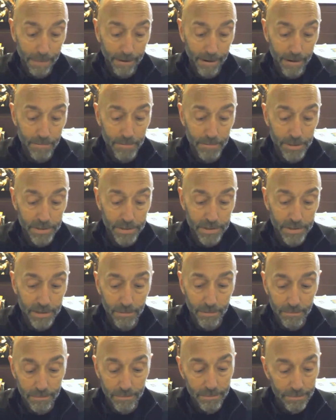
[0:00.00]
come to
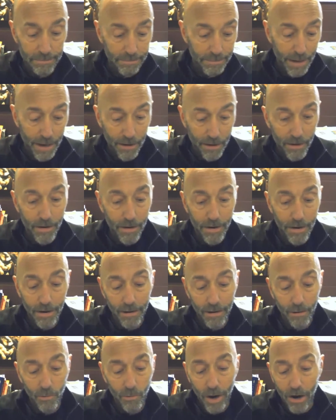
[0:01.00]
some better
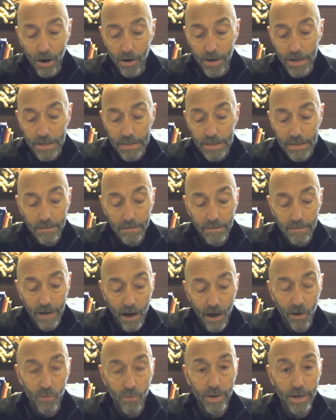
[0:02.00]
awareness of
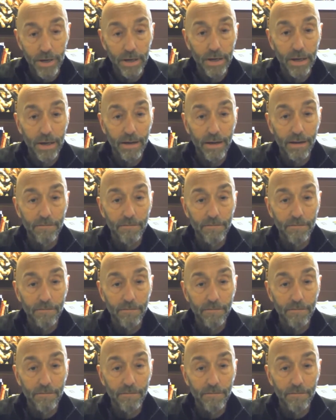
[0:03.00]
how we